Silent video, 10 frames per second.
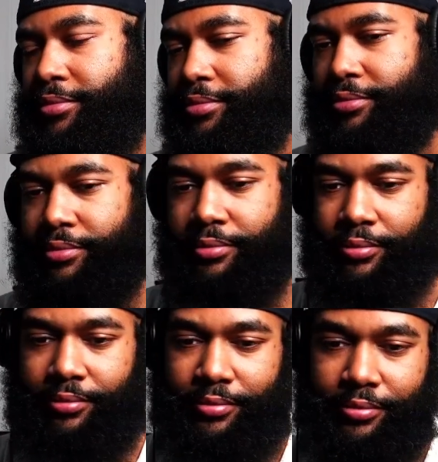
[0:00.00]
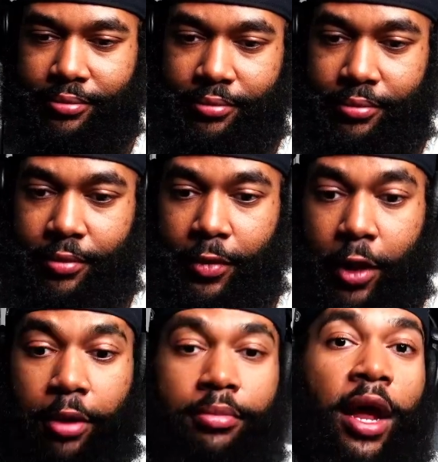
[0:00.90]

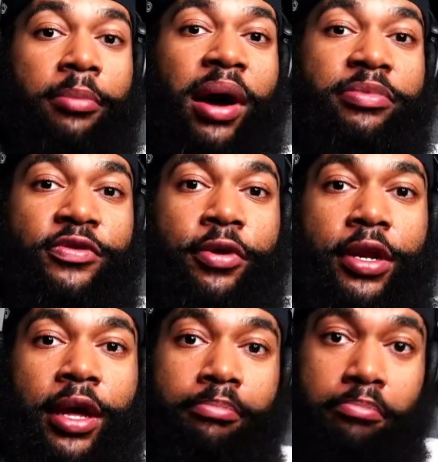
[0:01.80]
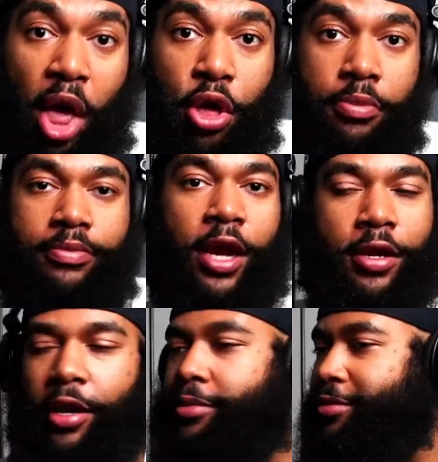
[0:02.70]
Oh, we gotta pop the screen up. Boom, there you
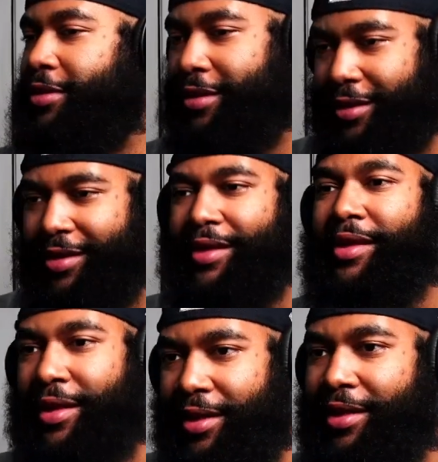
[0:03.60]
go.